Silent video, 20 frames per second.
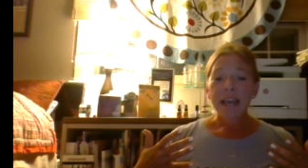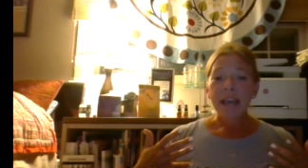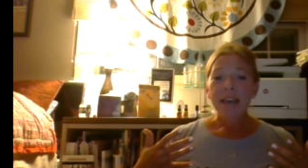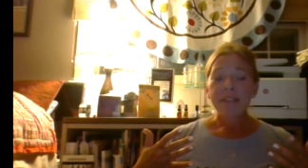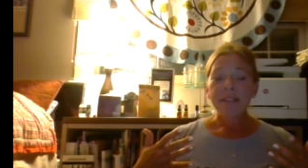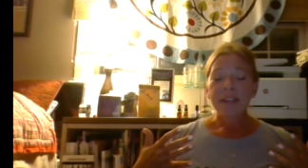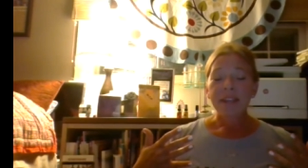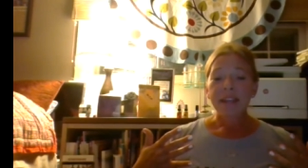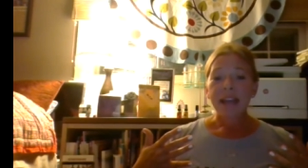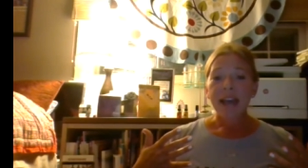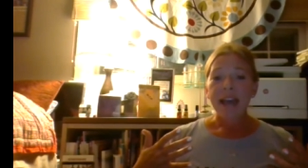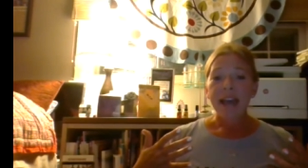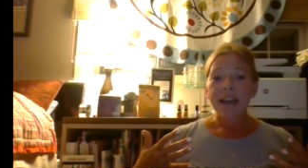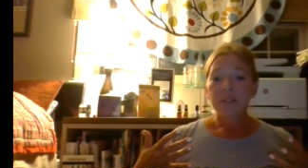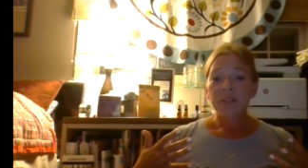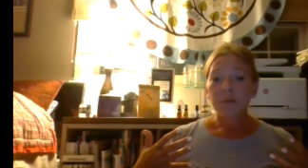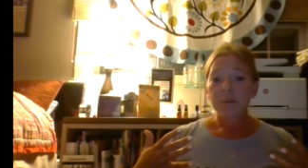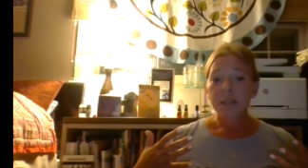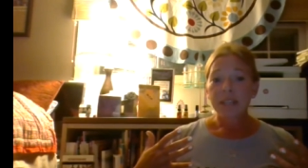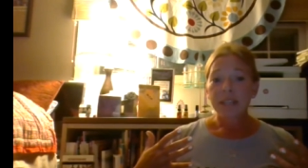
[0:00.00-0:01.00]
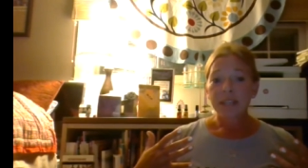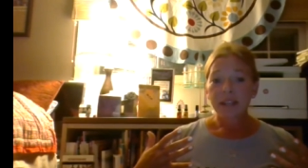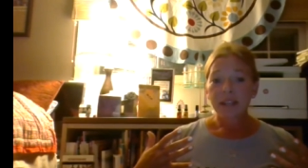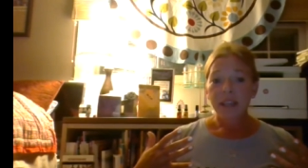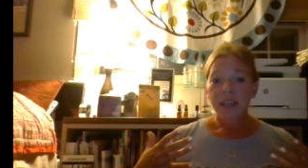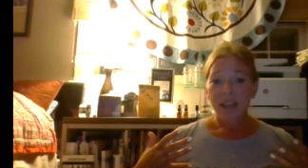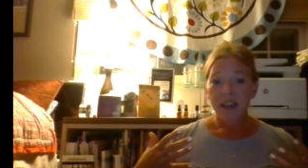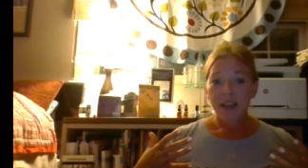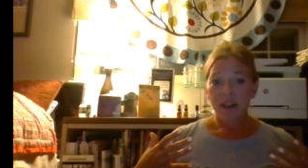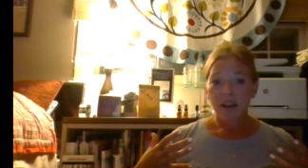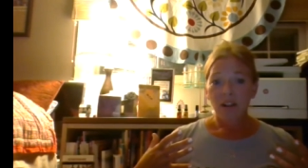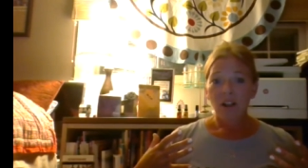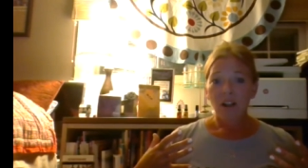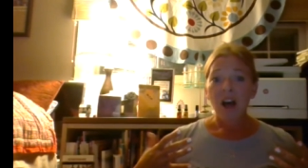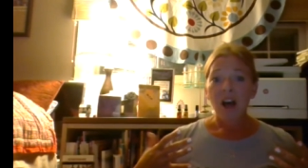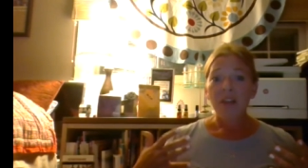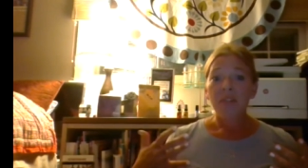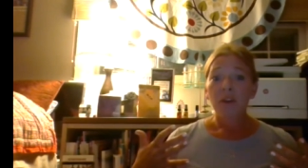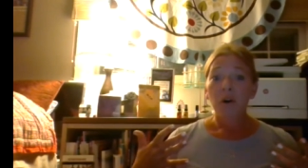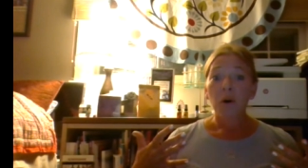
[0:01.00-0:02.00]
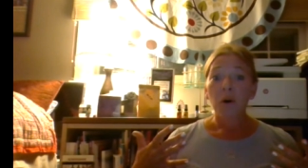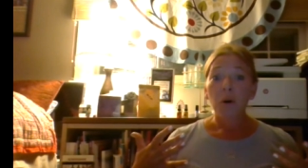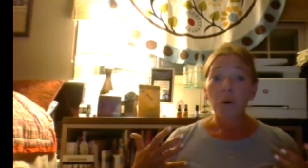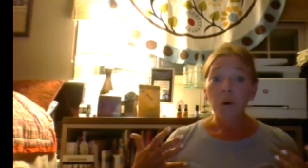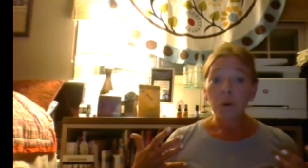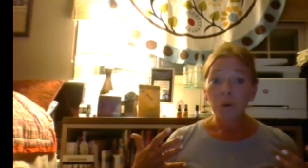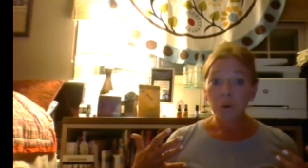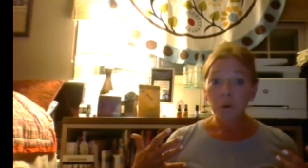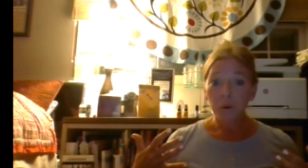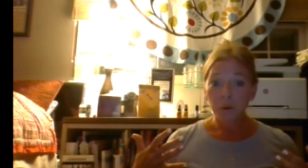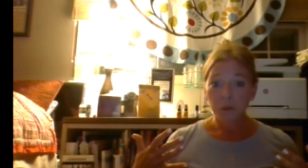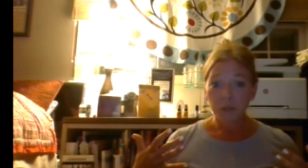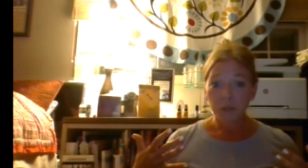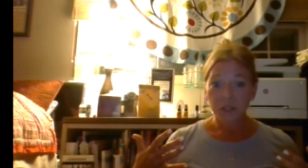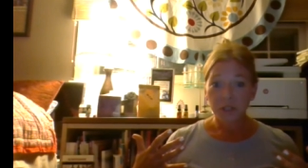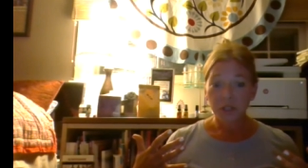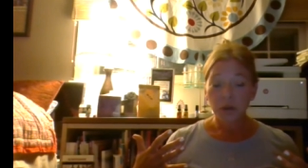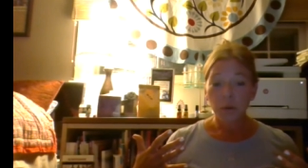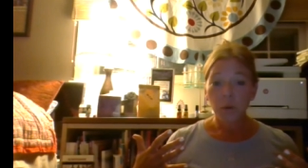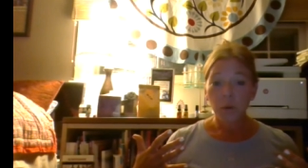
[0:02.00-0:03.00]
and then as we inhale on the hold,